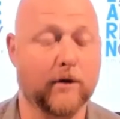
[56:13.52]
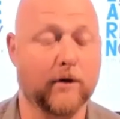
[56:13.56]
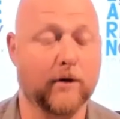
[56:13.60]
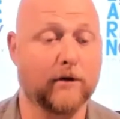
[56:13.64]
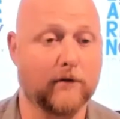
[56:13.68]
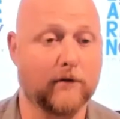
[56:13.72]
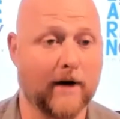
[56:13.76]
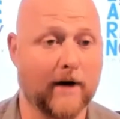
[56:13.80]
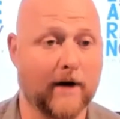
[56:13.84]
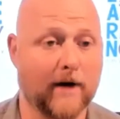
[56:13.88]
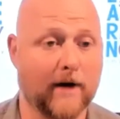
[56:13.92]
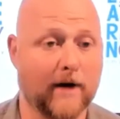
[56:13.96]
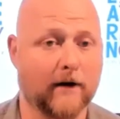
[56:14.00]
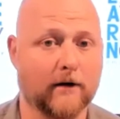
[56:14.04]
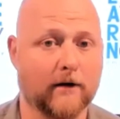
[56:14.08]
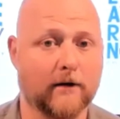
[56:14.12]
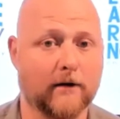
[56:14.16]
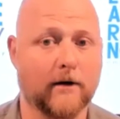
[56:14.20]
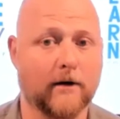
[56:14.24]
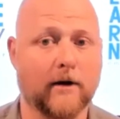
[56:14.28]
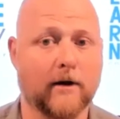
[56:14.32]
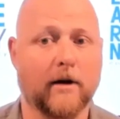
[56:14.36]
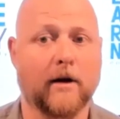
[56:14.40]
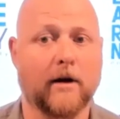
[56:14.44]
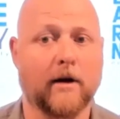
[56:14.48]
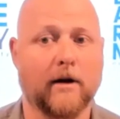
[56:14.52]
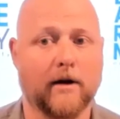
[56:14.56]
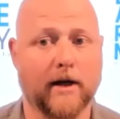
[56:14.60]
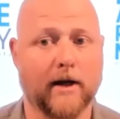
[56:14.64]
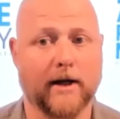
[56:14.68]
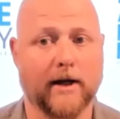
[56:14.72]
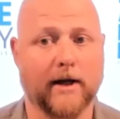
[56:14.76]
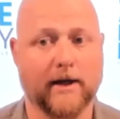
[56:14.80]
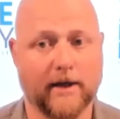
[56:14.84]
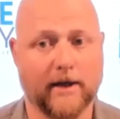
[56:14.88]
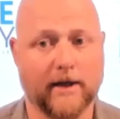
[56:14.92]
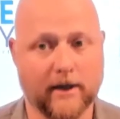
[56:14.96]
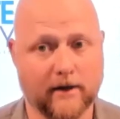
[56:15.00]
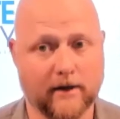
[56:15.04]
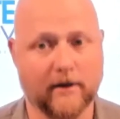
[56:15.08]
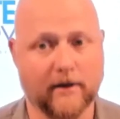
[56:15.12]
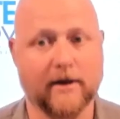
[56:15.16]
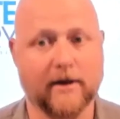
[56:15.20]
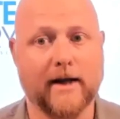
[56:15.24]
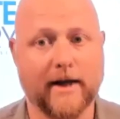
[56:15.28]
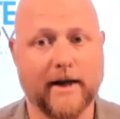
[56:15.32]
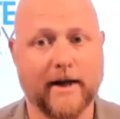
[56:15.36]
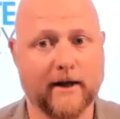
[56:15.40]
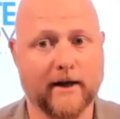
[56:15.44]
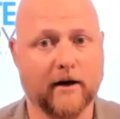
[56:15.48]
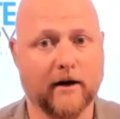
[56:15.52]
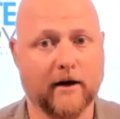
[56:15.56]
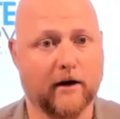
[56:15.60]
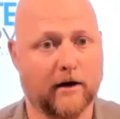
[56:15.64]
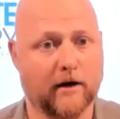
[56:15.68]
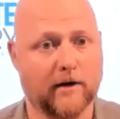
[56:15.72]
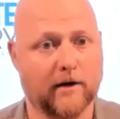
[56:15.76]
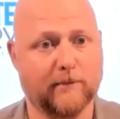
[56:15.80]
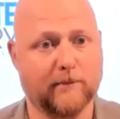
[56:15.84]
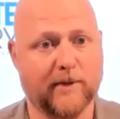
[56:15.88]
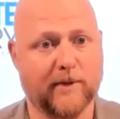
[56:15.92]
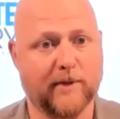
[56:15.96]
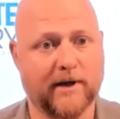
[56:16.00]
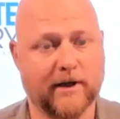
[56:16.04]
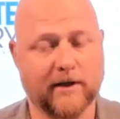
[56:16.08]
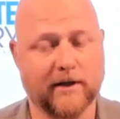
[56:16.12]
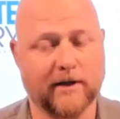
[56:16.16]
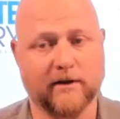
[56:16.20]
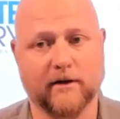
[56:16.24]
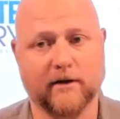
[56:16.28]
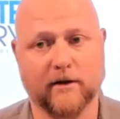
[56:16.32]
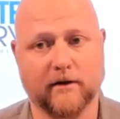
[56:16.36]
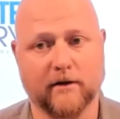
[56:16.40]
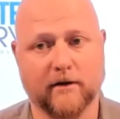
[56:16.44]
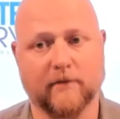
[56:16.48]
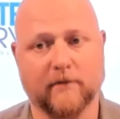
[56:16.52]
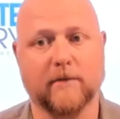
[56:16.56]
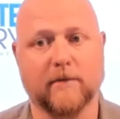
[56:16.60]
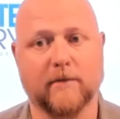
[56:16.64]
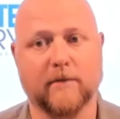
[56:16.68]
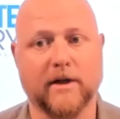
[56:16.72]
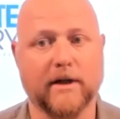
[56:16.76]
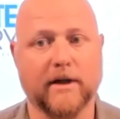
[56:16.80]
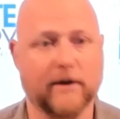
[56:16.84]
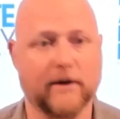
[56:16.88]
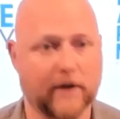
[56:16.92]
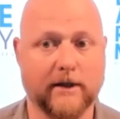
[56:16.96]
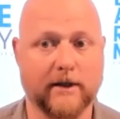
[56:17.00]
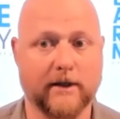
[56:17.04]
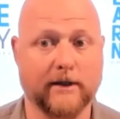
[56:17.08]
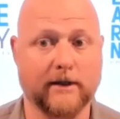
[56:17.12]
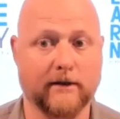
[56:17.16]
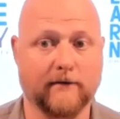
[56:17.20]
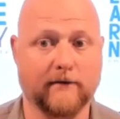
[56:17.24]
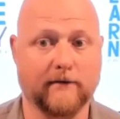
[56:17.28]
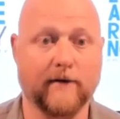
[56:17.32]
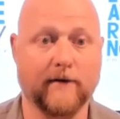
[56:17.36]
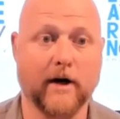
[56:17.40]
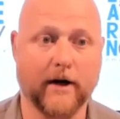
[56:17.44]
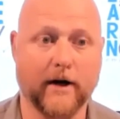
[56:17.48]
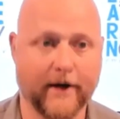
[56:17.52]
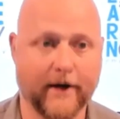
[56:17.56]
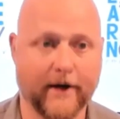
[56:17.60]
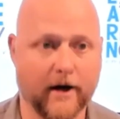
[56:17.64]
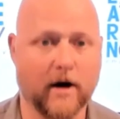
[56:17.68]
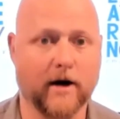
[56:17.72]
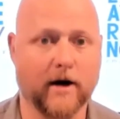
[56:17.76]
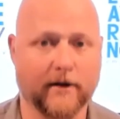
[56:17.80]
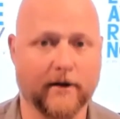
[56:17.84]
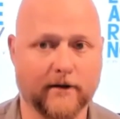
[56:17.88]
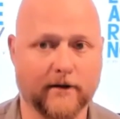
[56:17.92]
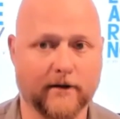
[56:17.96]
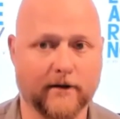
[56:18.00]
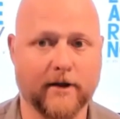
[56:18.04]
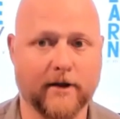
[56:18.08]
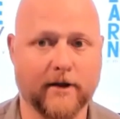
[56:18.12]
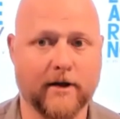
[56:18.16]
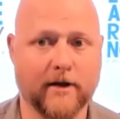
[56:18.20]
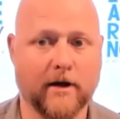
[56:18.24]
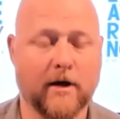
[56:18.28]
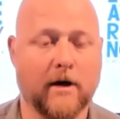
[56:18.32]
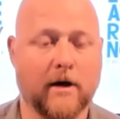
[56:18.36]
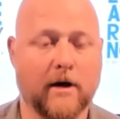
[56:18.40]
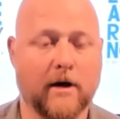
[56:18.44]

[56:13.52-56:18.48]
per record and get the data on petition, but it's very costly.